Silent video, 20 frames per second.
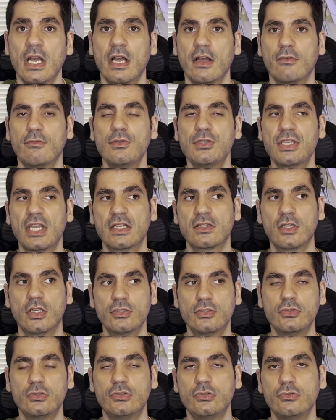we cannot
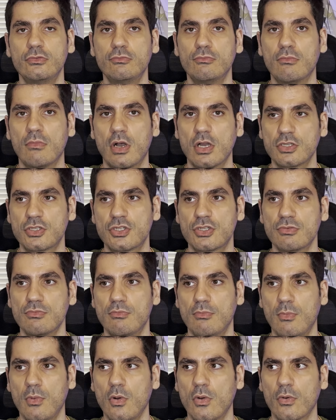do much
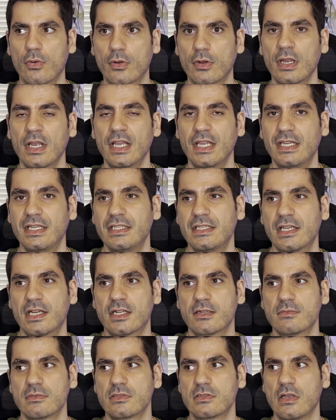more in
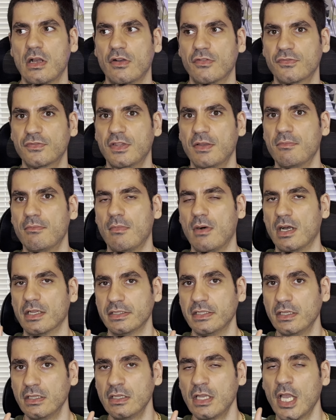terms of the
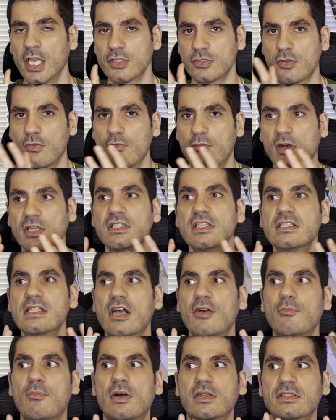model. So what is our
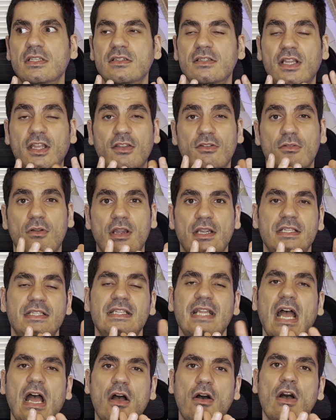bottleneck right
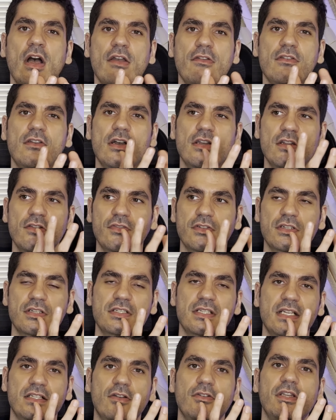now? We kind of
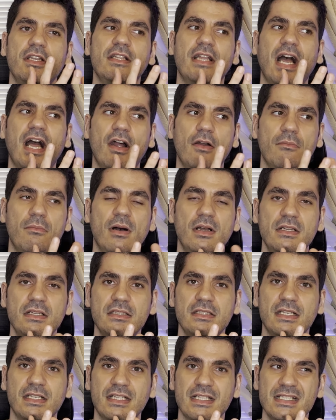understand, okay, our
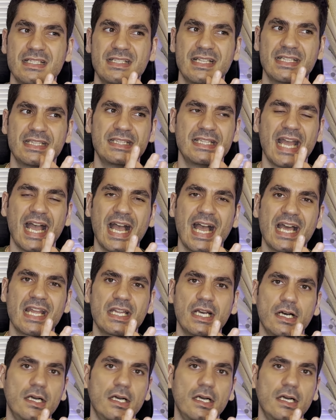bottleneck is the data,